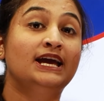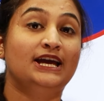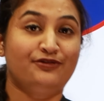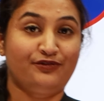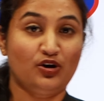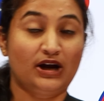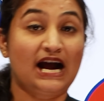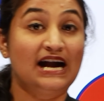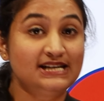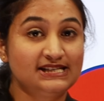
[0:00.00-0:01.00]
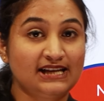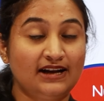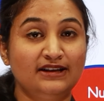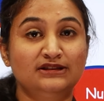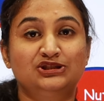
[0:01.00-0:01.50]
If you are
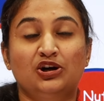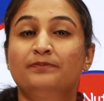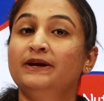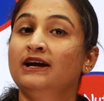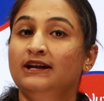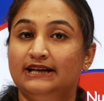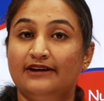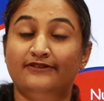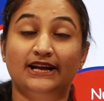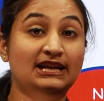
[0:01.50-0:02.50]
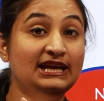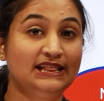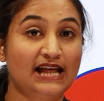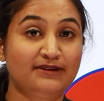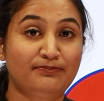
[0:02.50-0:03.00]
understanding the topic, definitely
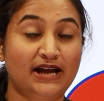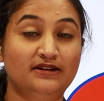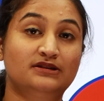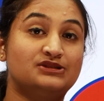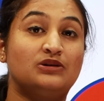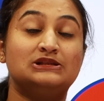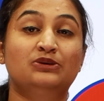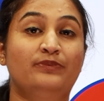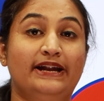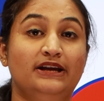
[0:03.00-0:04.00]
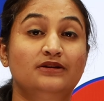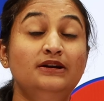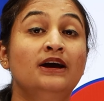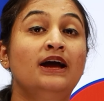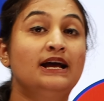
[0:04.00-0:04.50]
in that manner is also very good,
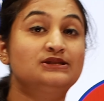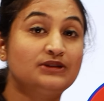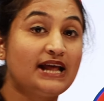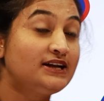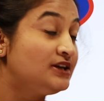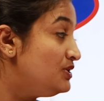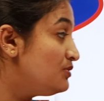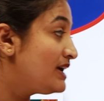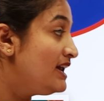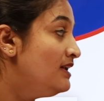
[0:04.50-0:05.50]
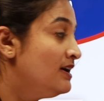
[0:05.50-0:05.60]
so that you can